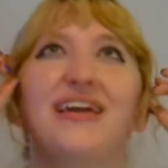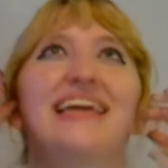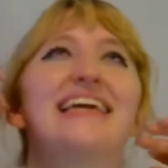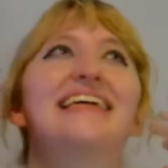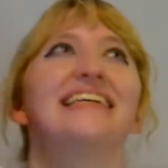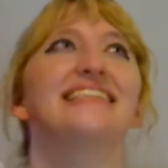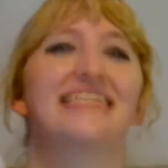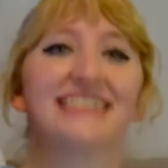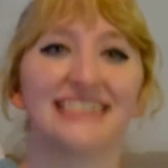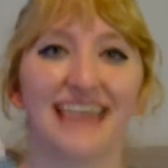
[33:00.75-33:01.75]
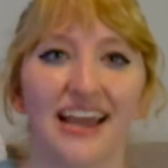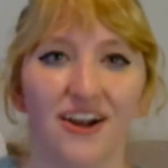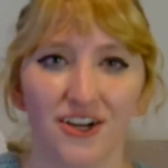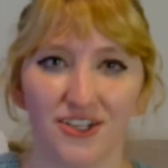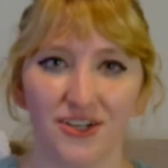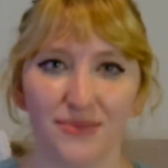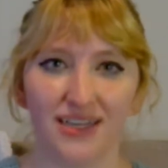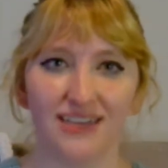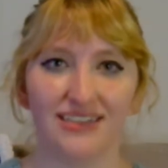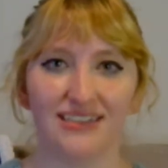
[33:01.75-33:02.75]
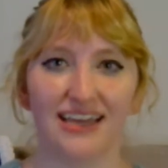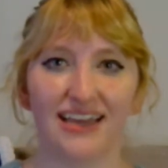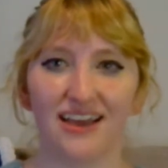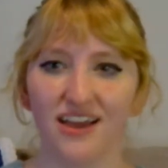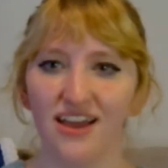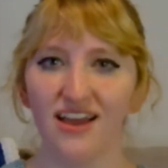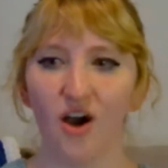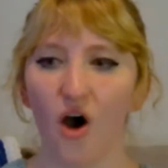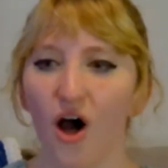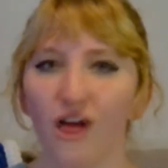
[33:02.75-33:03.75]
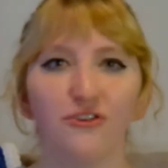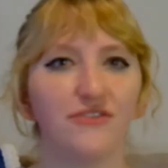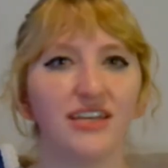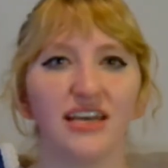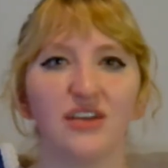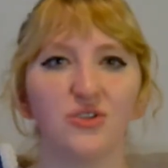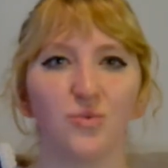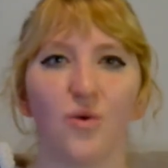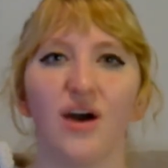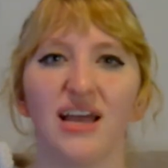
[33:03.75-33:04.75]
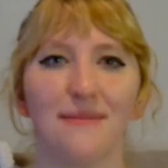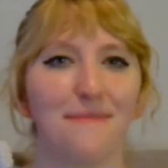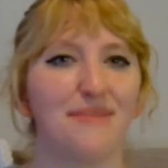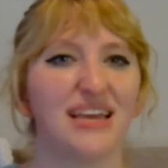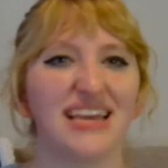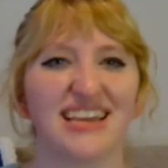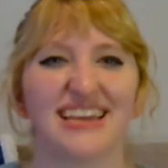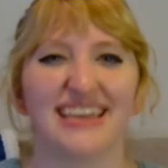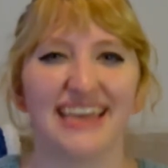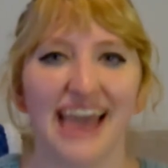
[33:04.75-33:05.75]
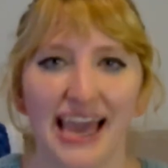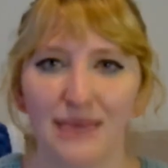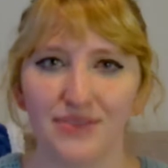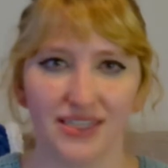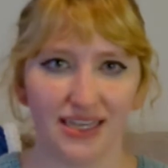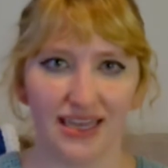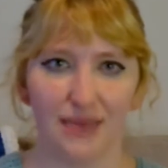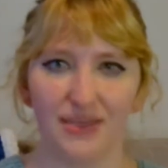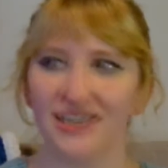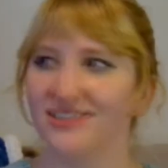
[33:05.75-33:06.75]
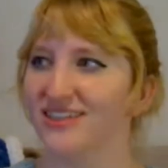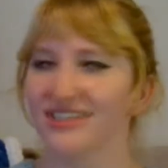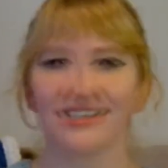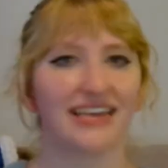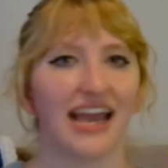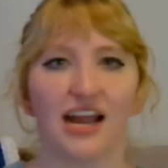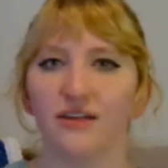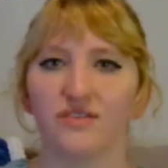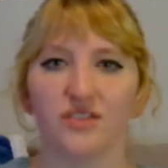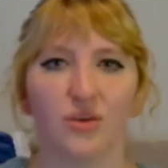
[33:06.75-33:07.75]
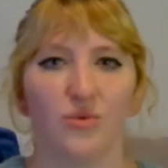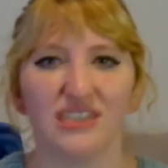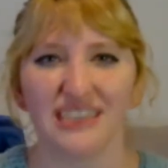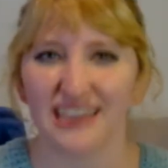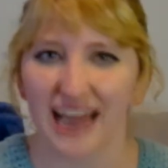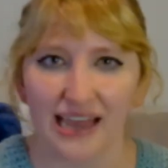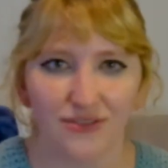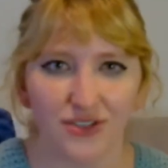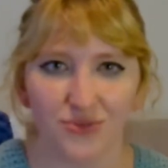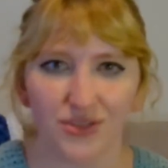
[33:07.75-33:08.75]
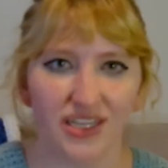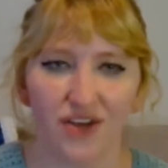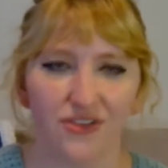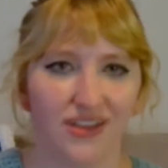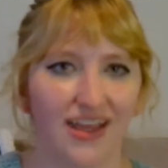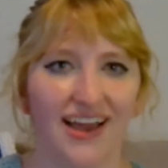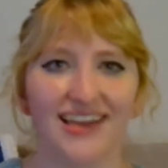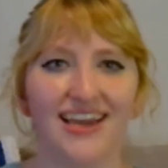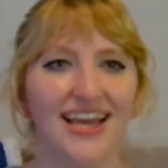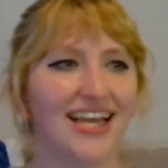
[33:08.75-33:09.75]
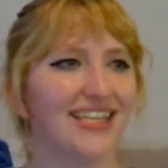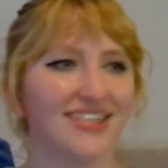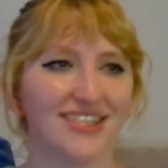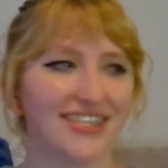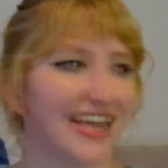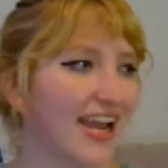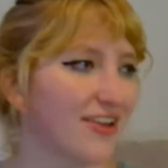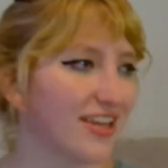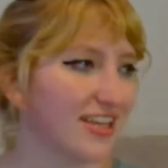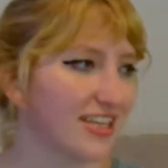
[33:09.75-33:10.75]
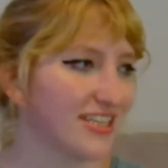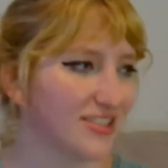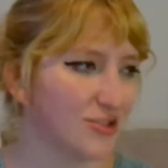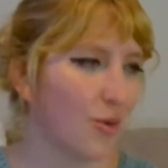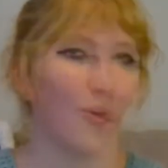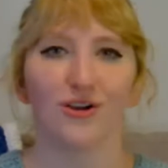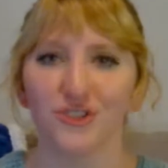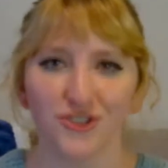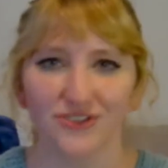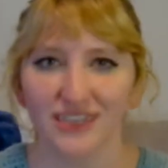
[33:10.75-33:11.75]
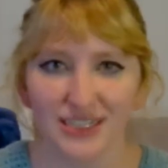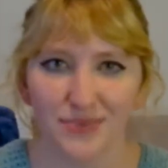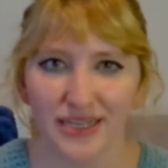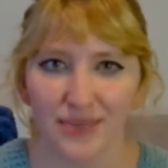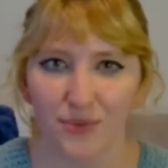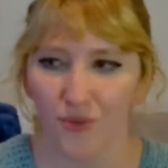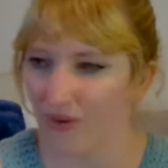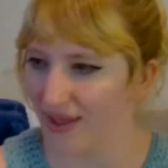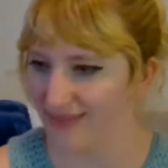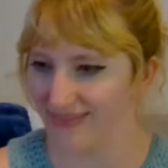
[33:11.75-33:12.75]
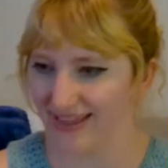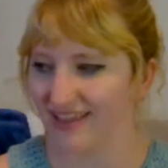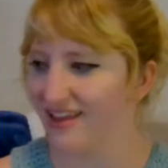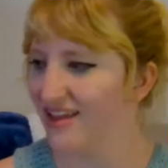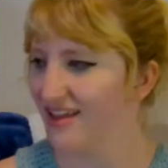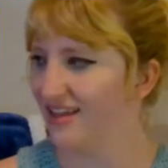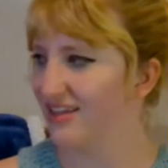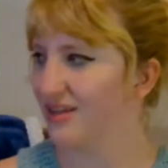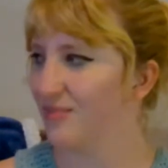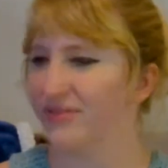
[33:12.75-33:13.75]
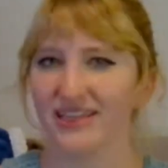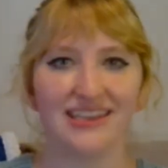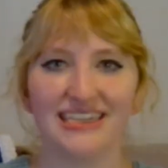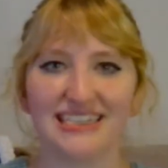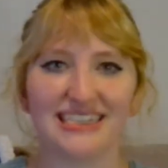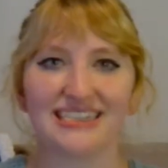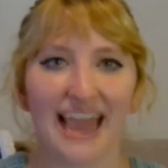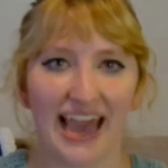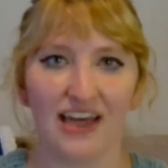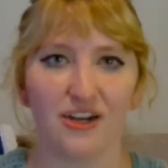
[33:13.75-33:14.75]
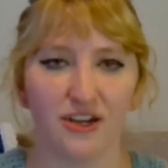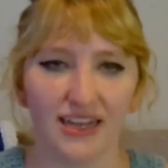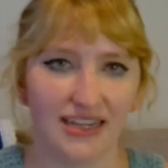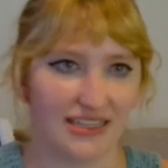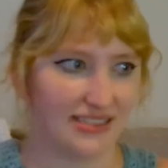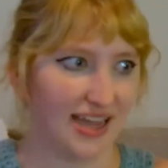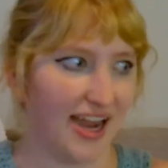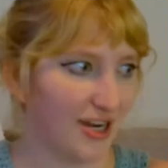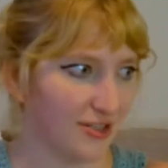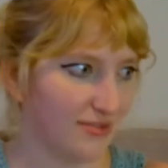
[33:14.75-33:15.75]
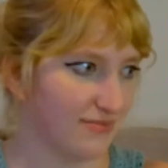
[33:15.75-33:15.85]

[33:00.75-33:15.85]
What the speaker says: he is as a character, because it's like, all of it is one big game to him. He doesn't care if someone's life is really on the line. He doesn't care that he's tortured these people and like completely scattered an entire